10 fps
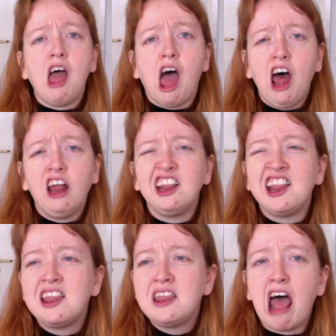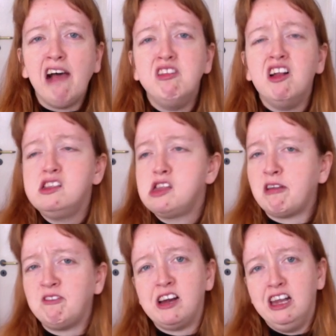on several
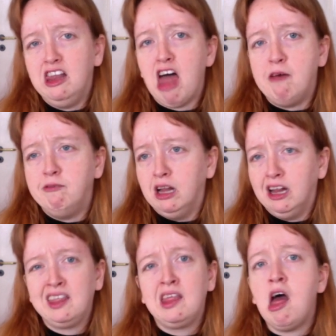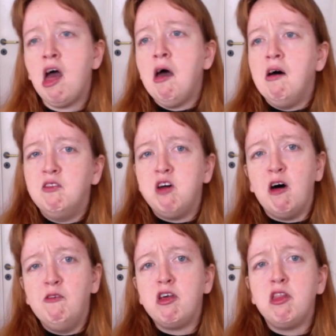different levels.
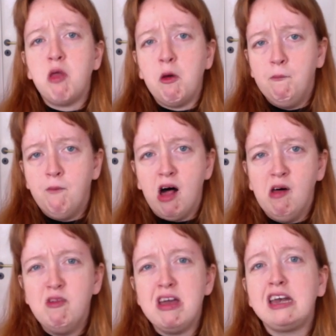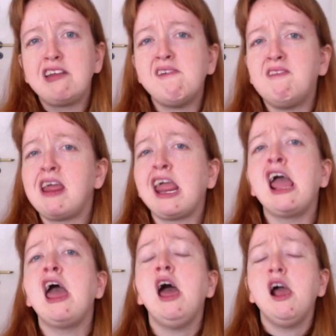From the moment
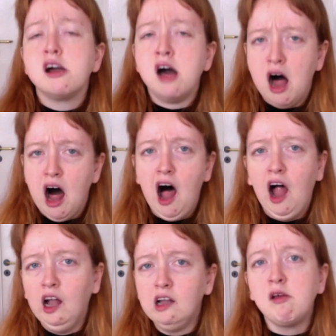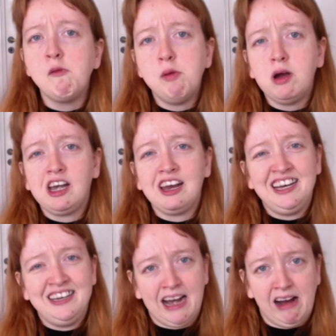we called
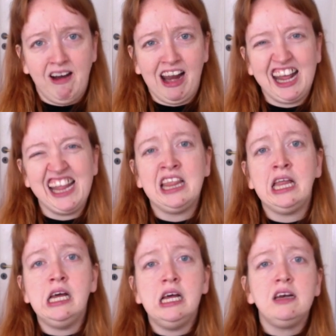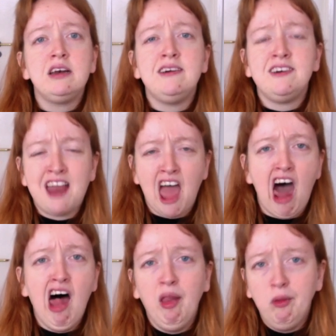British Airways to
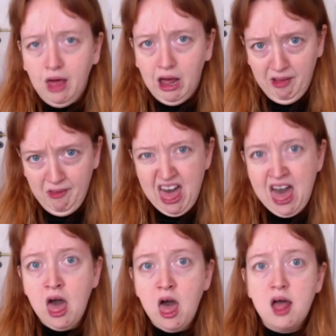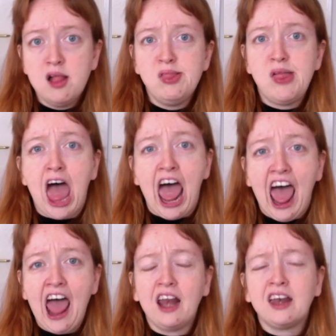tell them
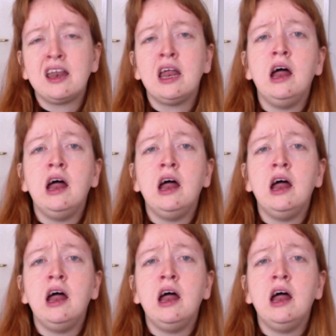that